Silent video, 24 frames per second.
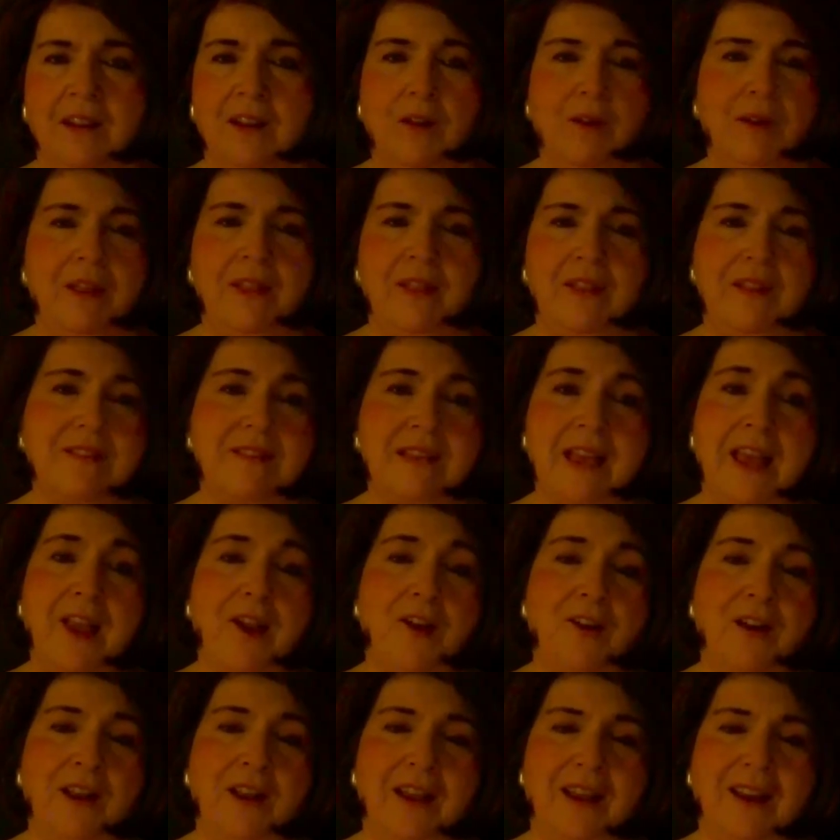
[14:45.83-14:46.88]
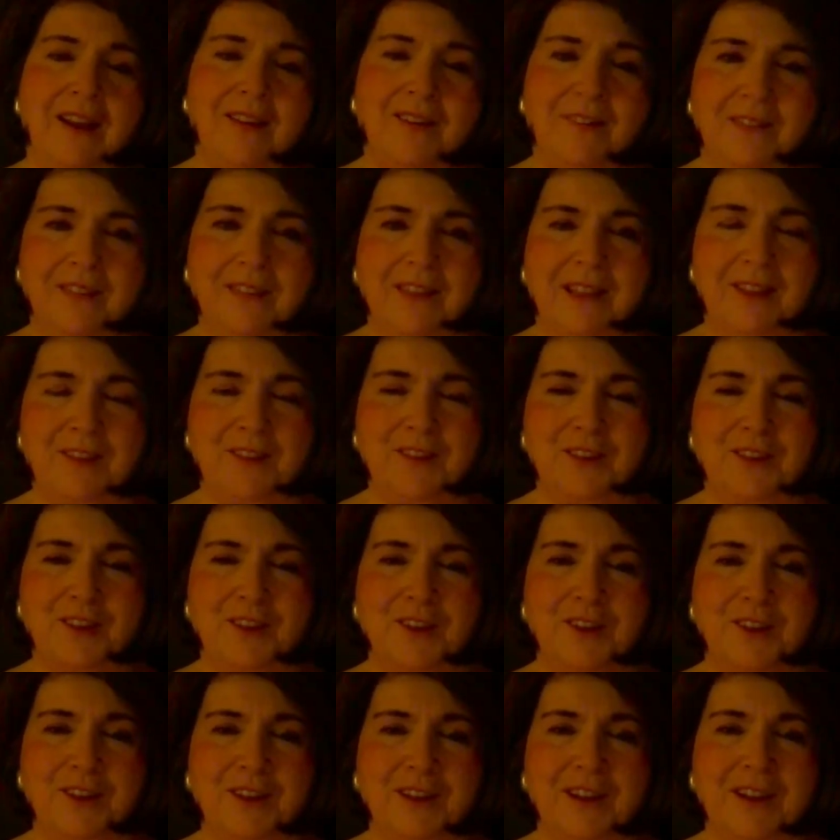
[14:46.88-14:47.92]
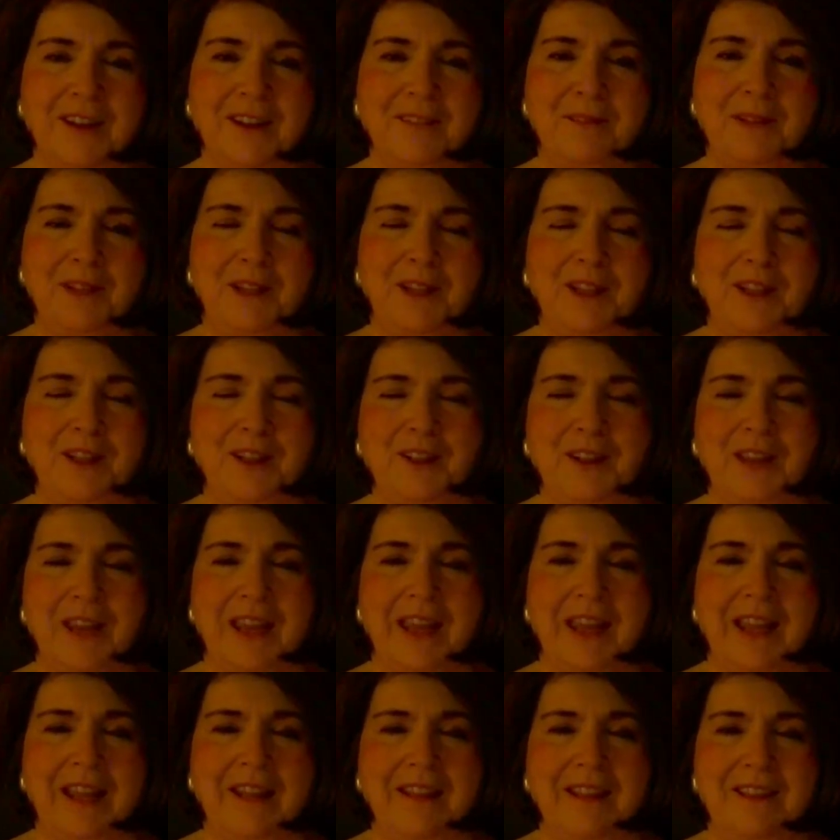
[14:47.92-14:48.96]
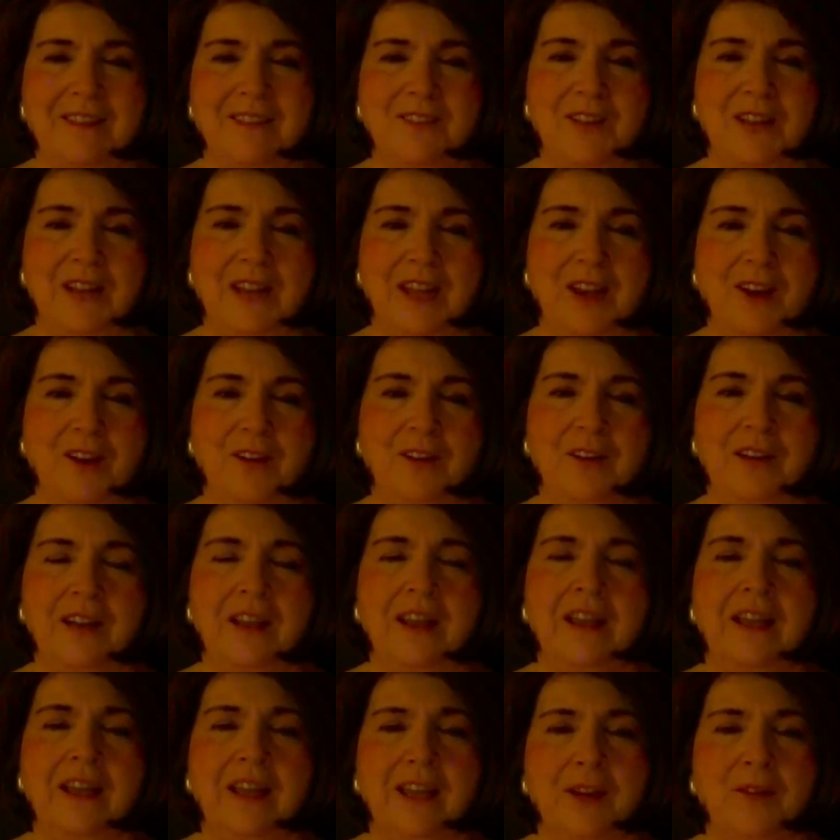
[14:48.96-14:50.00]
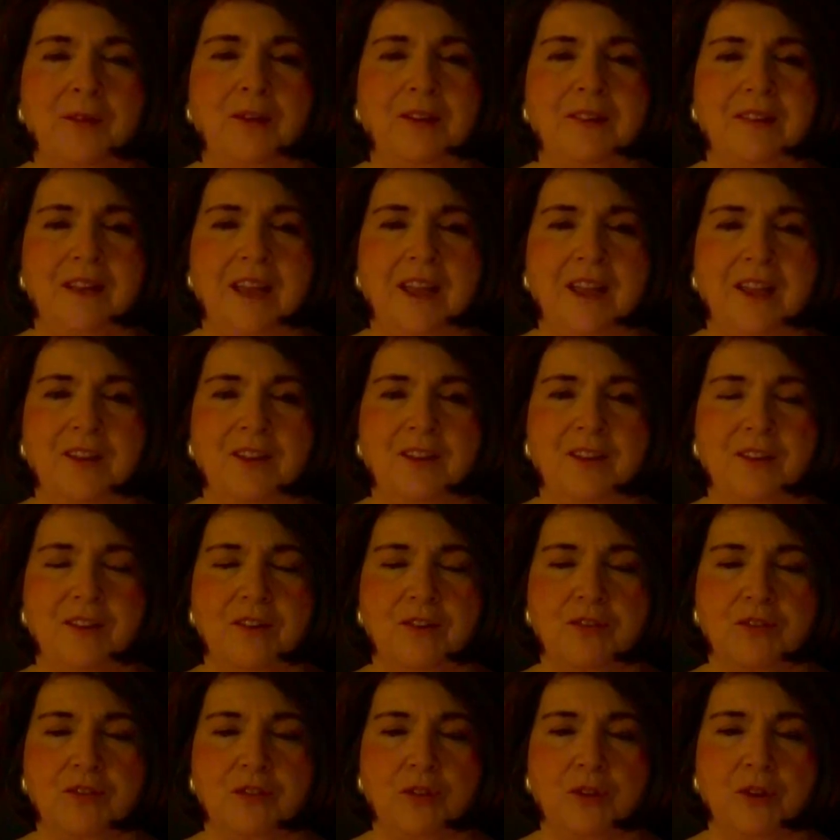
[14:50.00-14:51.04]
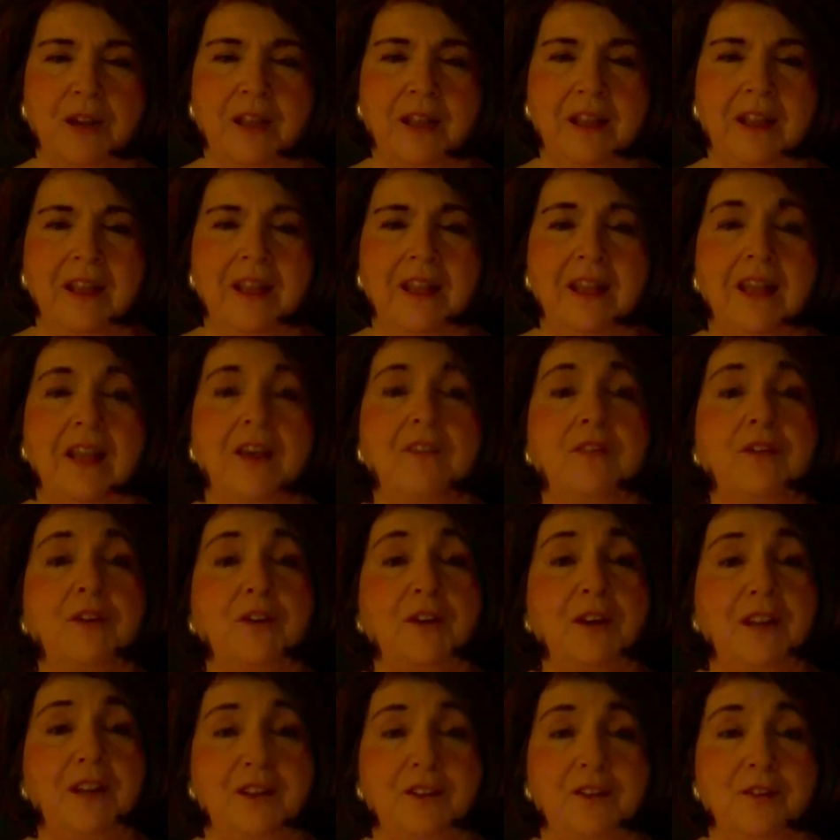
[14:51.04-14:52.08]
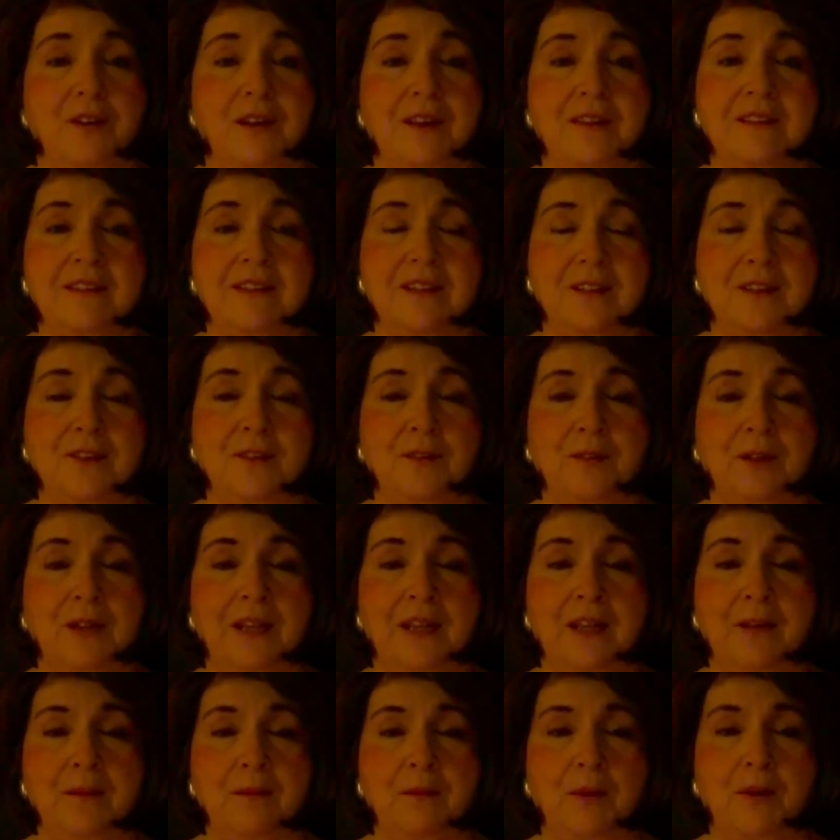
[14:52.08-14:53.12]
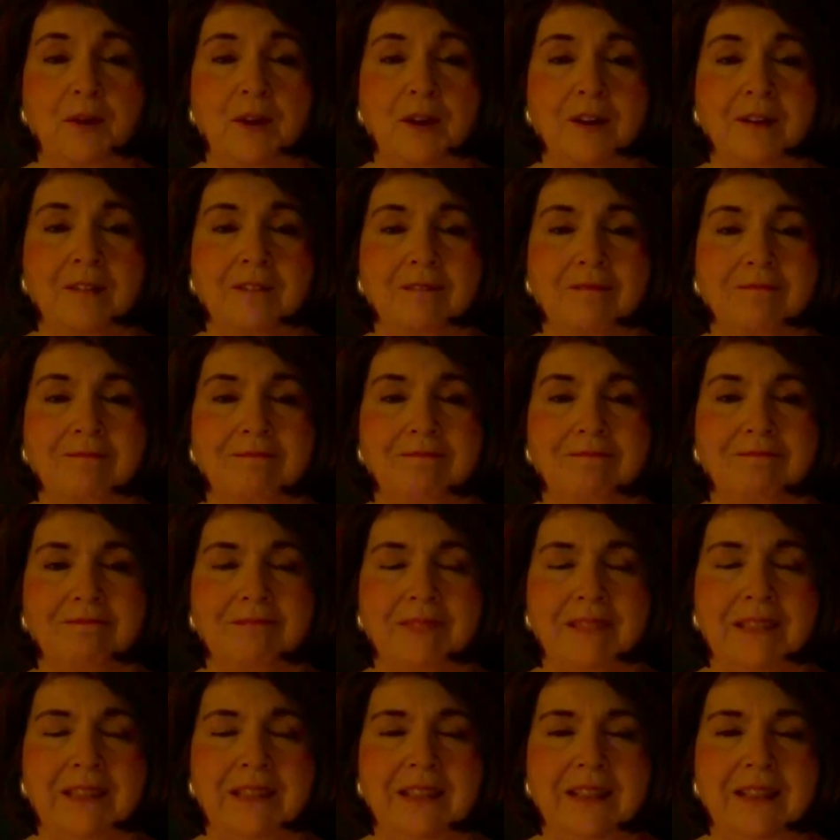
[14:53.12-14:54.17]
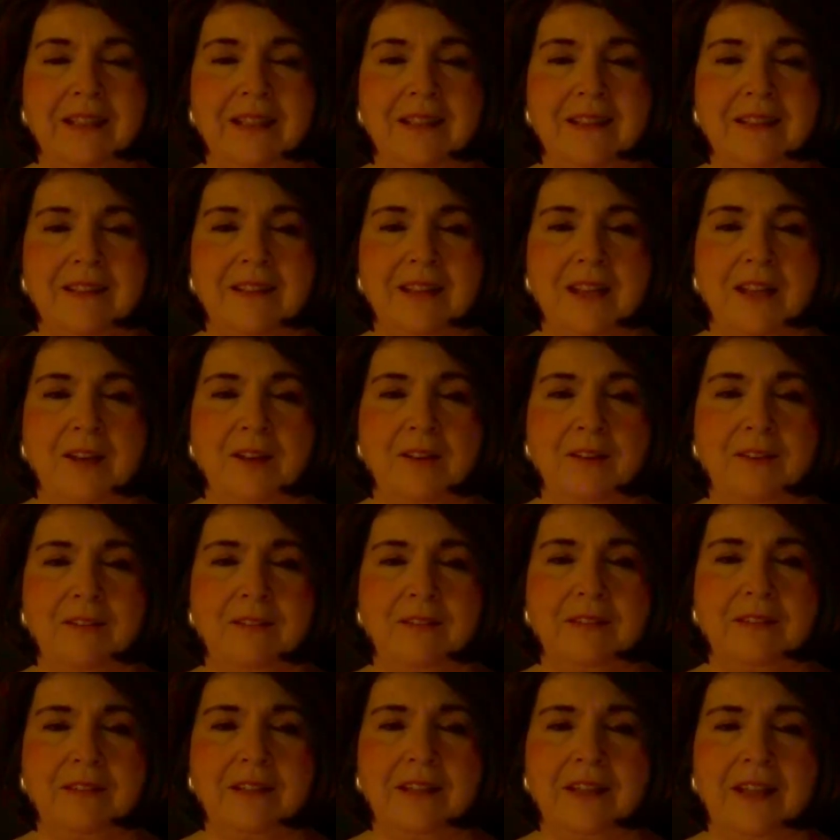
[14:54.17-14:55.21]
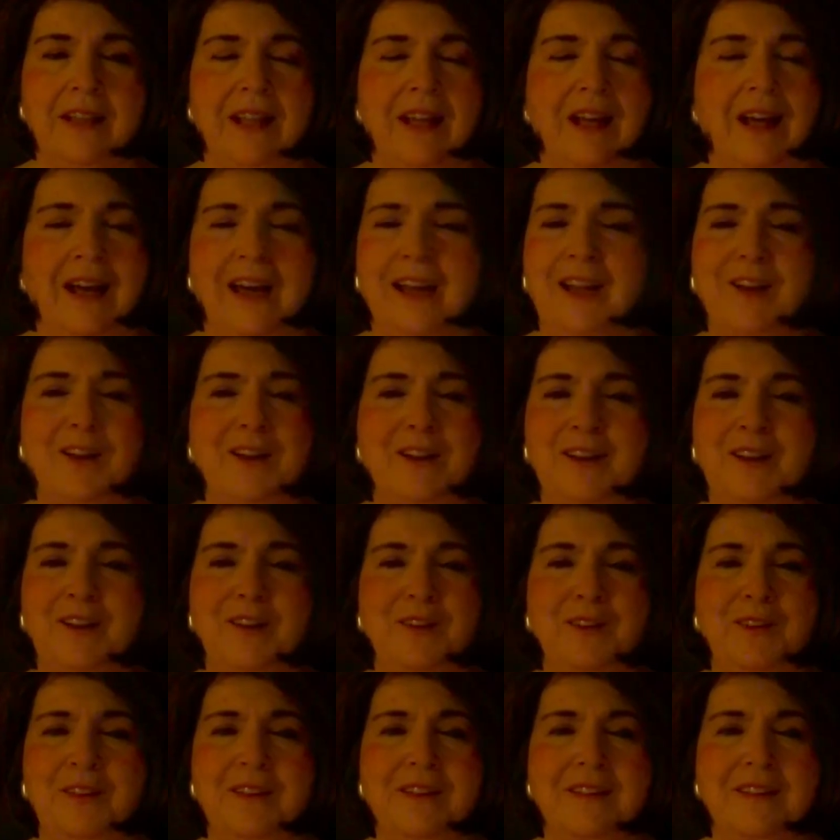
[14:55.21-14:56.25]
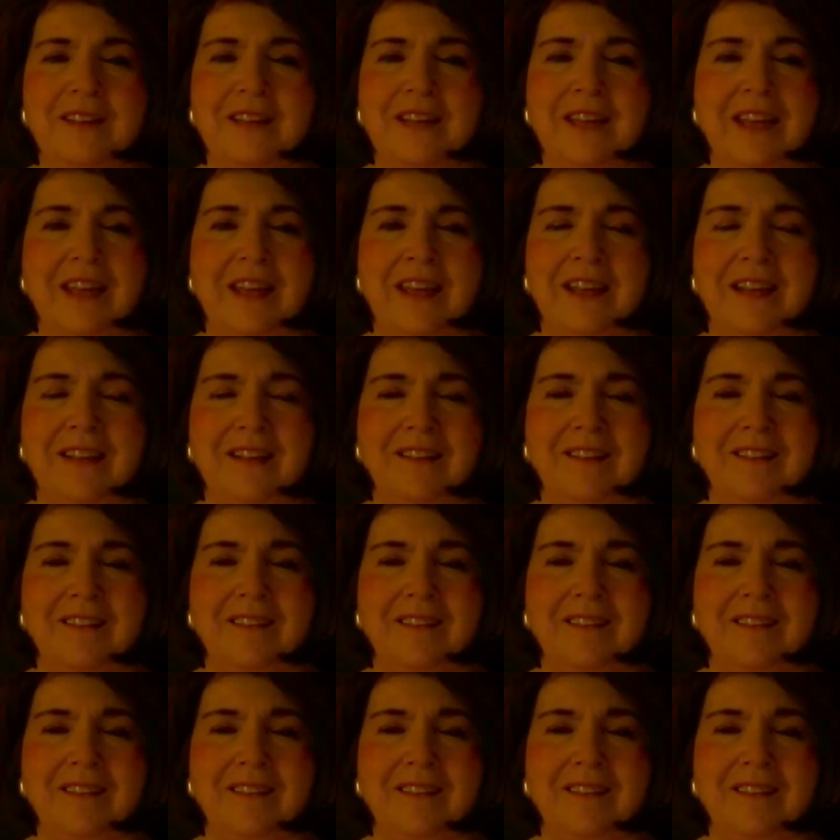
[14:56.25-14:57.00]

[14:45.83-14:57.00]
this area that you're looking at this video, it will take you to the story if you're interested in reading more. So I couldn't do this again.